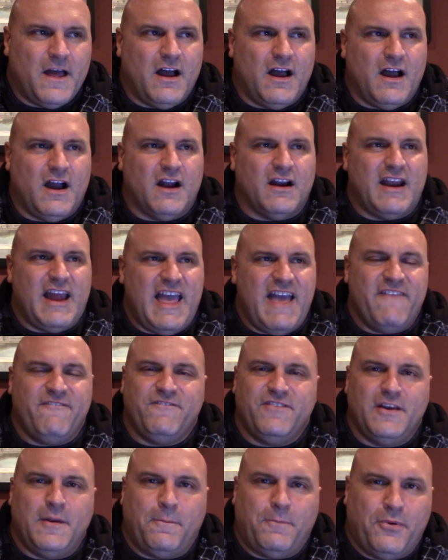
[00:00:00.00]
are
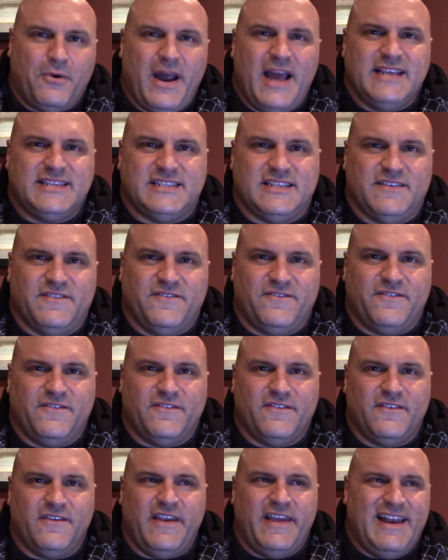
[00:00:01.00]
effing oppressive,
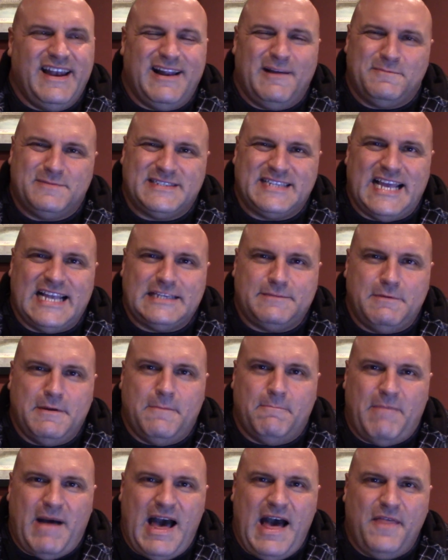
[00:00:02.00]
and it upsets me
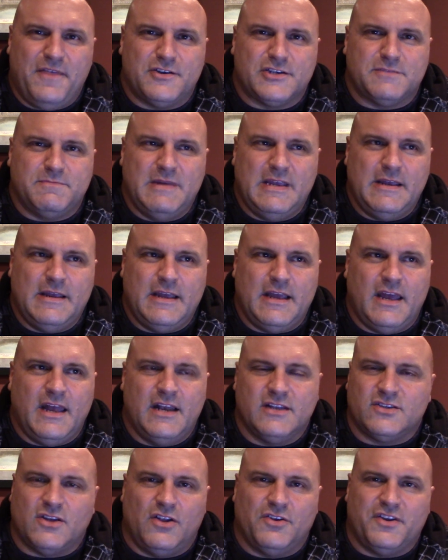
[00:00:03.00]
and bothers me, and
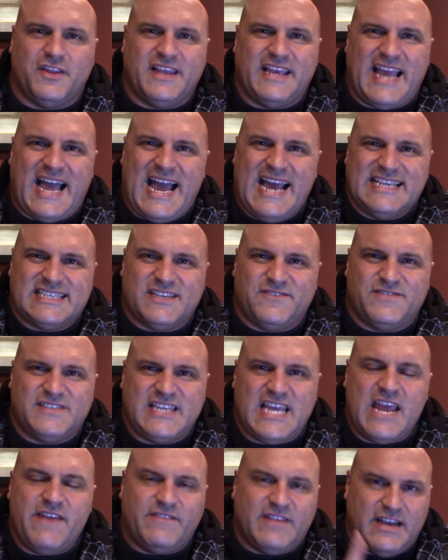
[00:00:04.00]
it's all under the guise of
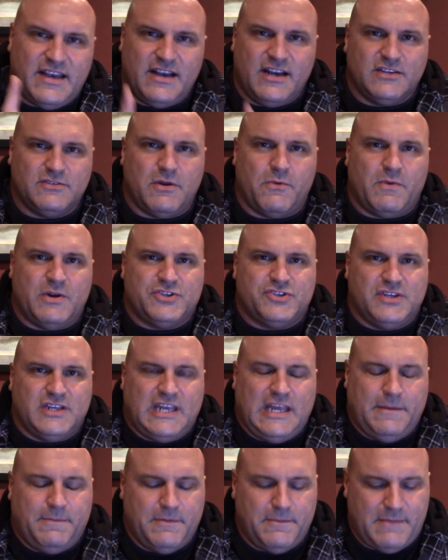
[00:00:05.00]
safety. And here's what I want you to
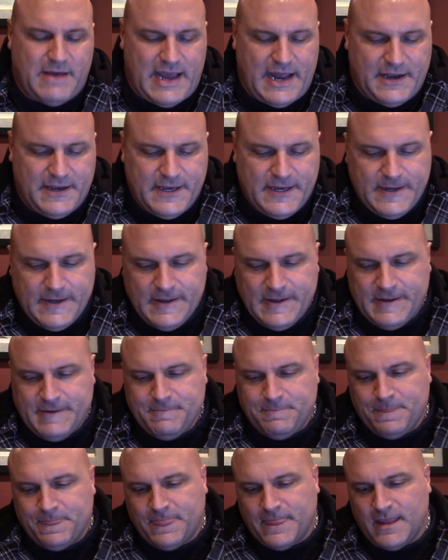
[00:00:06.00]
keep in mind.
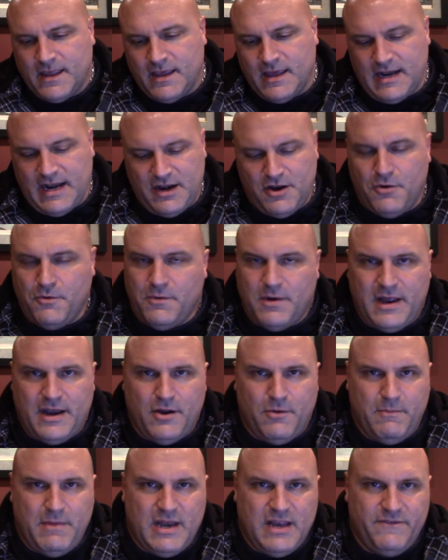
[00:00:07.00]
And I
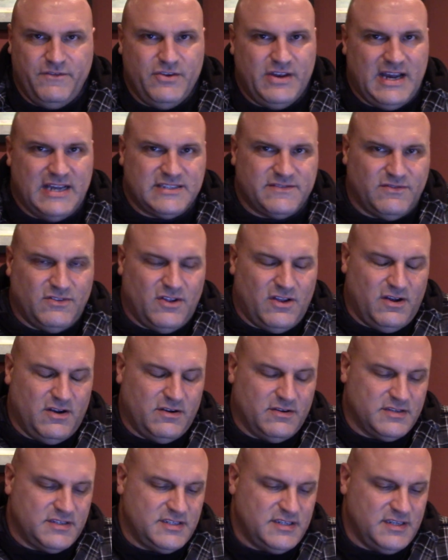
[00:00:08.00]
know many of you guys have
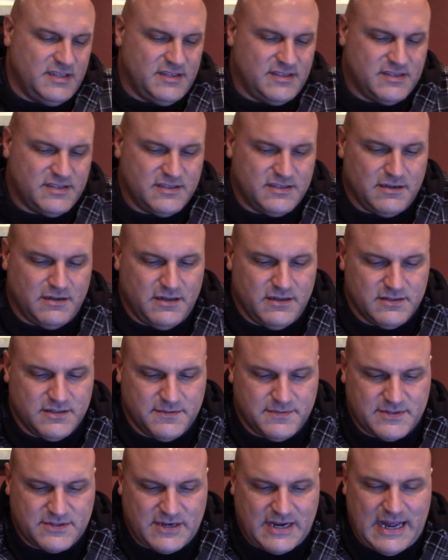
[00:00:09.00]
long since
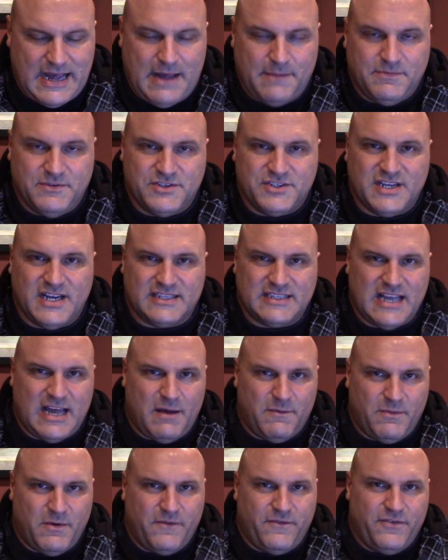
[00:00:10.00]
unsubscribed and checked
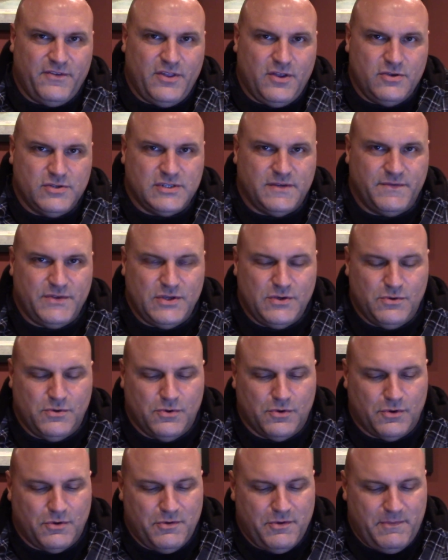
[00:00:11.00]
out, but for those of you
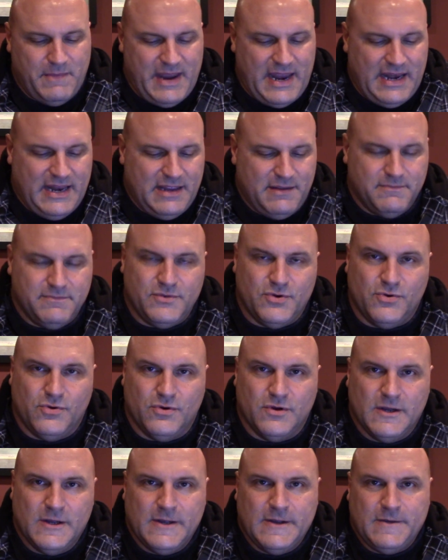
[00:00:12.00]
who are remaining,
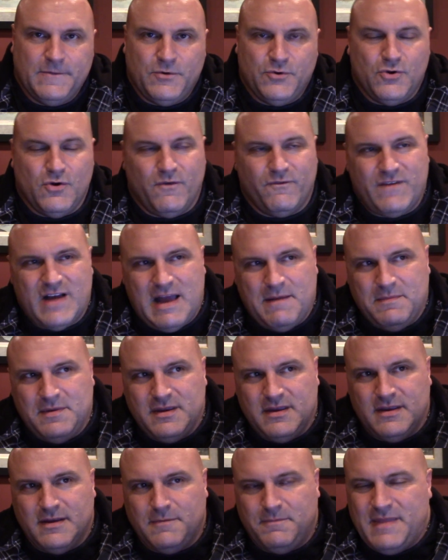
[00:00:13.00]
who don't find
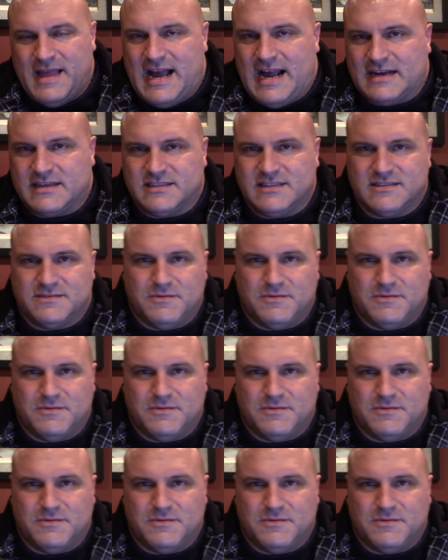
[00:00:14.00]
me obnoxious,